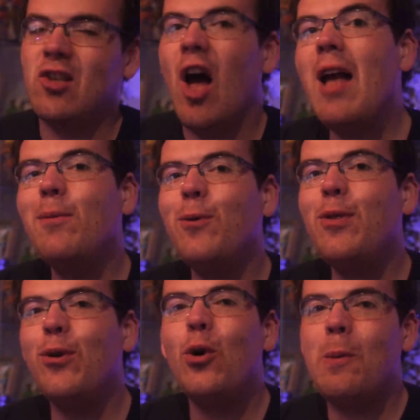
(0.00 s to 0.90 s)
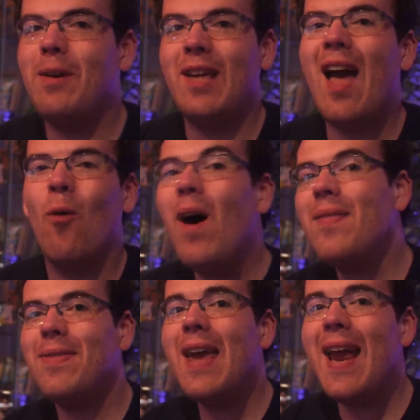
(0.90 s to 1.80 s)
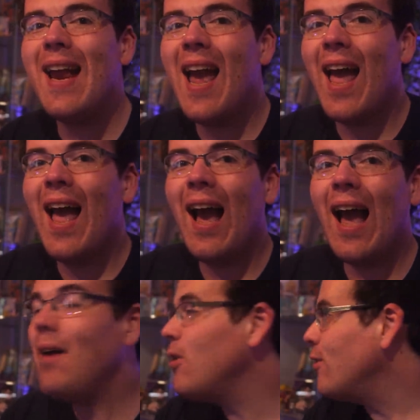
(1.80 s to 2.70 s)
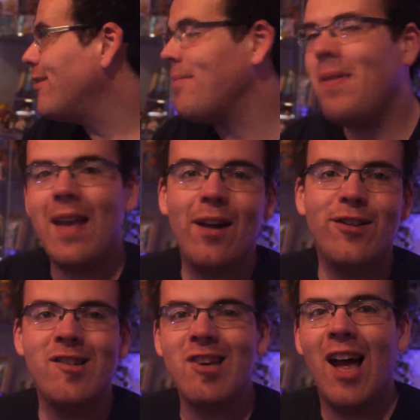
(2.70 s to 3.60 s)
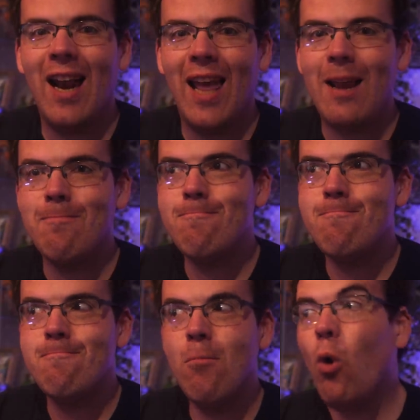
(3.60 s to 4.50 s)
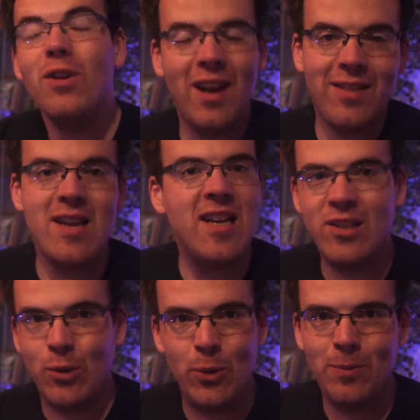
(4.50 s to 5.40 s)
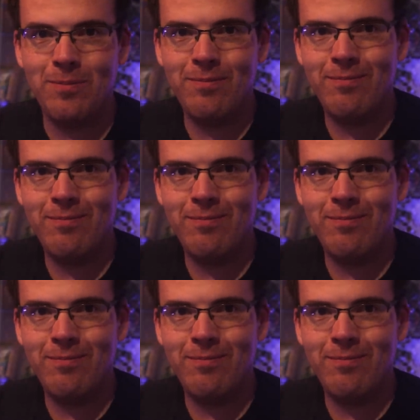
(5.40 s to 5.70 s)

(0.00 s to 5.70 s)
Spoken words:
times we thought we would get one thing and got something else entirely. Or nothing at all.